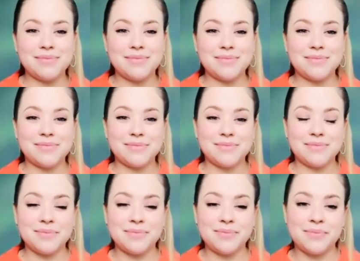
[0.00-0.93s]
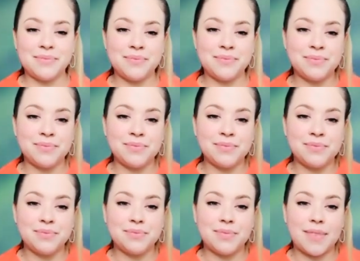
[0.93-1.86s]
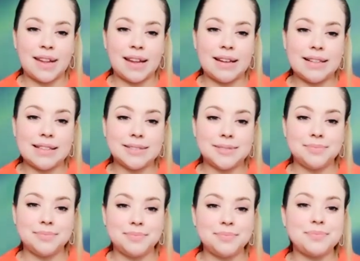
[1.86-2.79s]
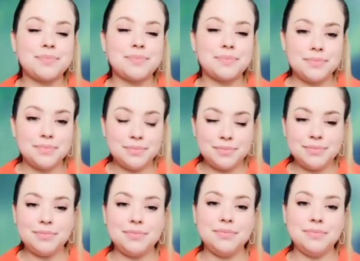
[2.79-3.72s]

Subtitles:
The person shown says nothing.